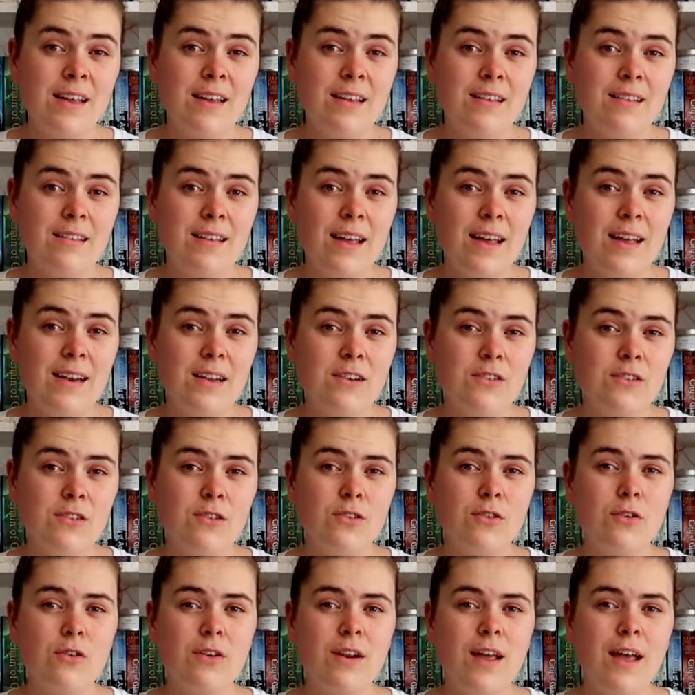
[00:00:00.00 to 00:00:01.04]
his eating
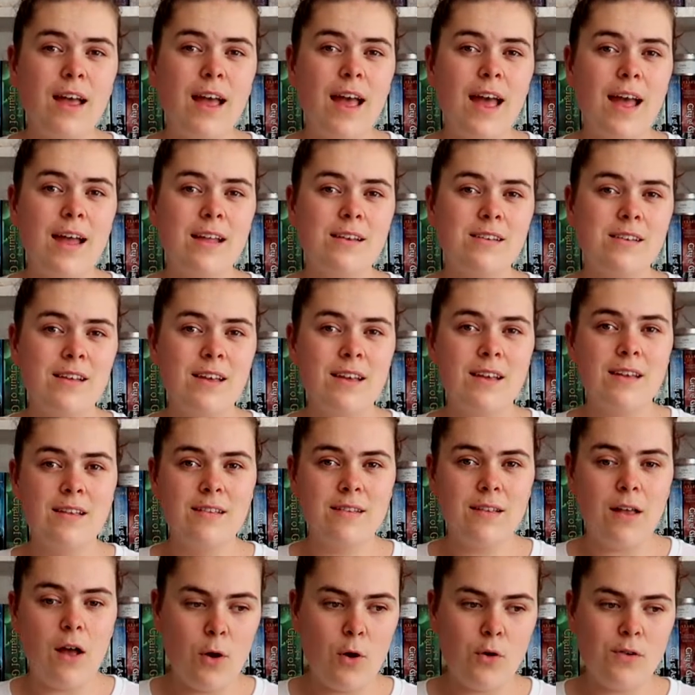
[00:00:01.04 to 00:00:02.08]
disorder and
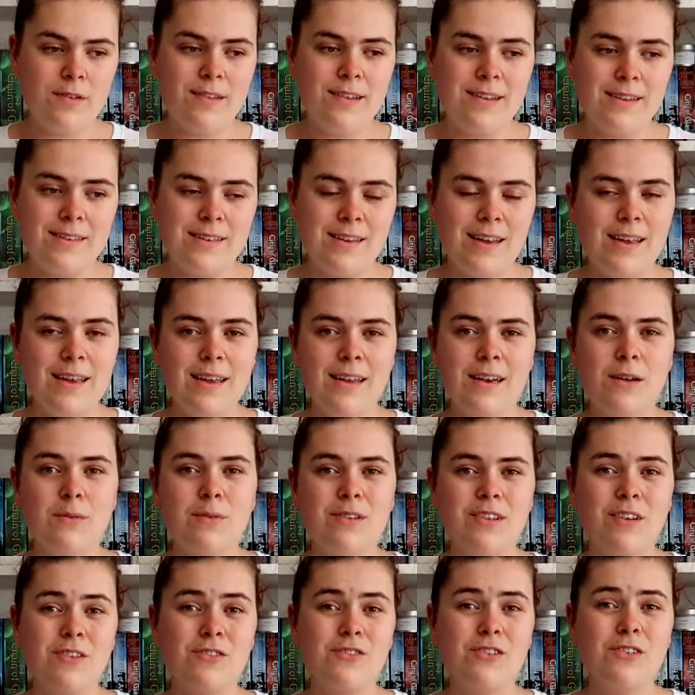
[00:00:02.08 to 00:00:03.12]
his OCD, and it
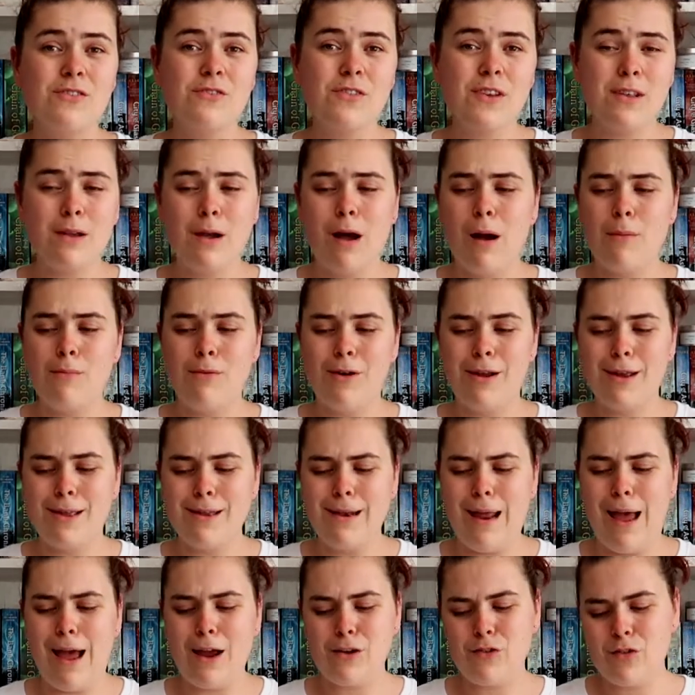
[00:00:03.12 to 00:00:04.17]
was actually really
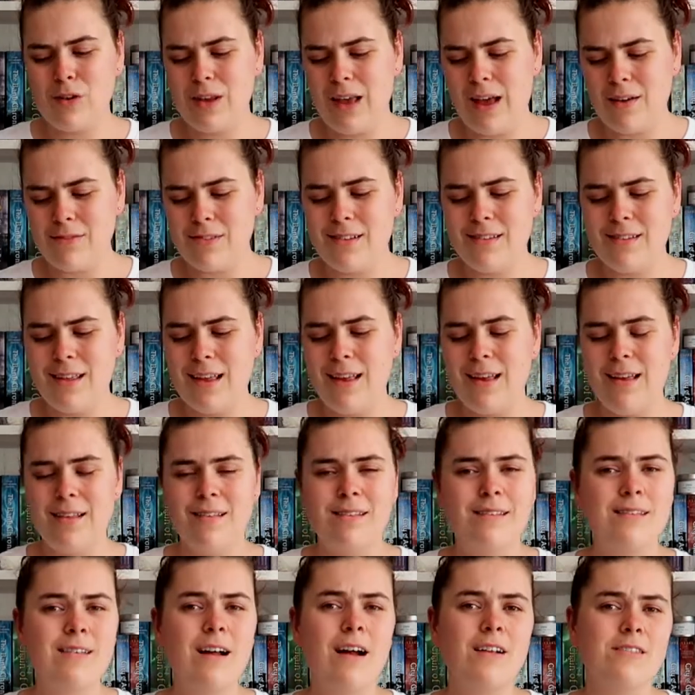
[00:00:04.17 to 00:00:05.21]
heartbreaking to actually have to see
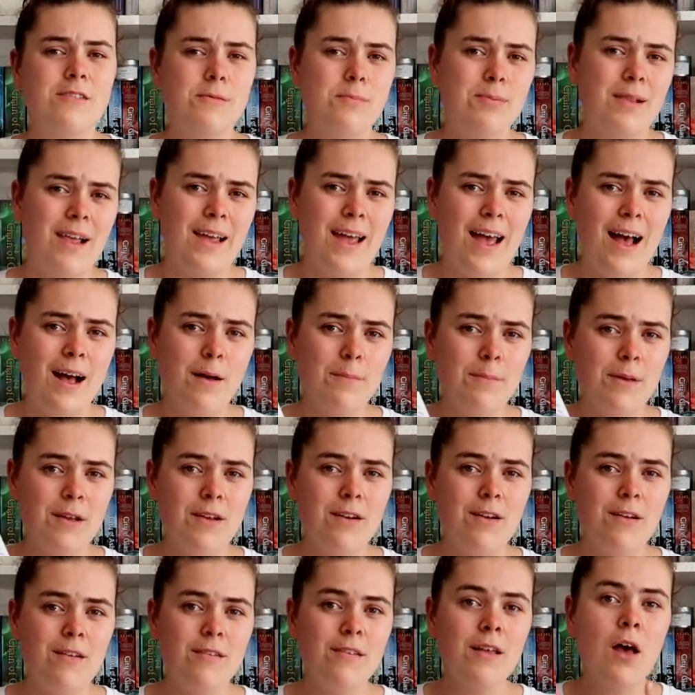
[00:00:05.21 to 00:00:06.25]
it start to play out,
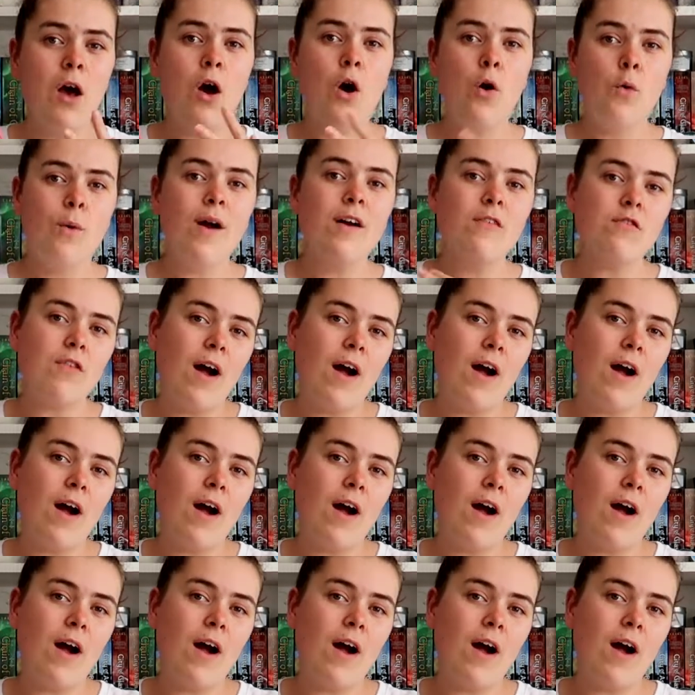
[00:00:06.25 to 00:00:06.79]
because we're